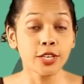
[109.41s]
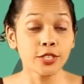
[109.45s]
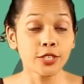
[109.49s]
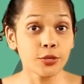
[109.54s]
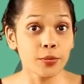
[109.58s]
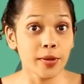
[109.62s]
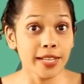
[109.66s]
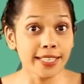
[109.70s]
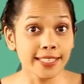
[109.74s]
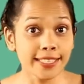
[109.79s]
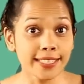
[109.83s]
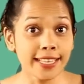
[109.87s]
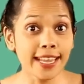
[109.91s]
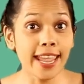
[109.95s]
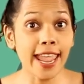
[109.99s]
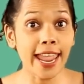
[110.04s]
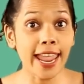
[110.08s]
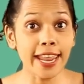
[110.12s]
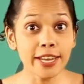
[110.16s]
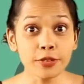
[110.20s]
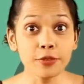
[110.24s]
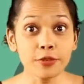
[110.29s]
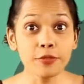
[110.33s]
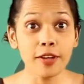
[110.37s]
Towards the
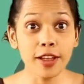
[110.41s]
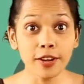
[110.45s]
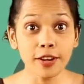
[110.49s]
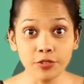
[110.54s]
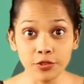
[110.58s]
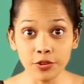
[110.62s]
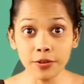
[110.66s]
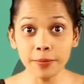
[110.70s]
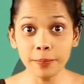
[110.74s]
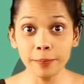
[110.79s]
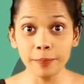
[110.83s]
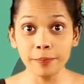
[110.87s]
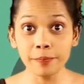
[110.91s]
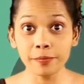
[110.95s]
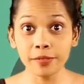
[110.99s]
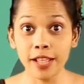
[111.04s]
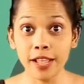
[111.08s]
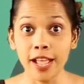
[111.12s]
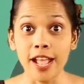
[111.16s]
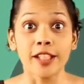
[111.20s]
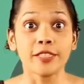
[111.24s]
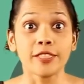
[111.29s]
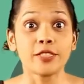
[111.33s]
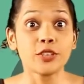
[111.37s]
end of our trip,
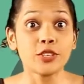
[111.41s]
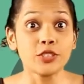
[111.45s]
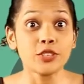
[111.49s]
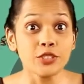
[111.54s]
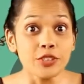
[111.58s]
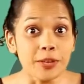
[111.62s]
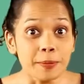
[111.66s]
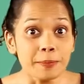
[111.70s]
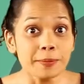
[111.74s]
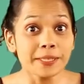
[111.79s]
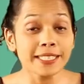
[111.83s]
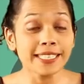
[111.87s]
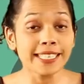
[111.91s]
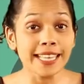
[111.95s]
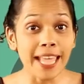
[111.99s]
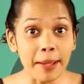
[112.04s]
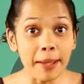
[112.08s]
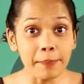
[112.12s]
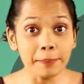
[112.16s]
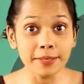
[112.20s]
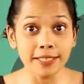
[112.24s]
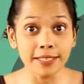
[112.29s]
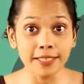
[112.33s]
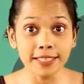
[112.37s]
the ship's
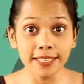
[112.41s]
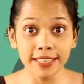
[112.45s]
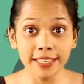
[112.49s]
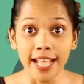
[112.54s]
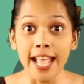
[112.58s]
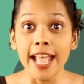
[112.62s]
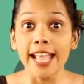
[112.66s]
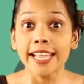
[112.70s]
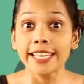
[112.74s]
captain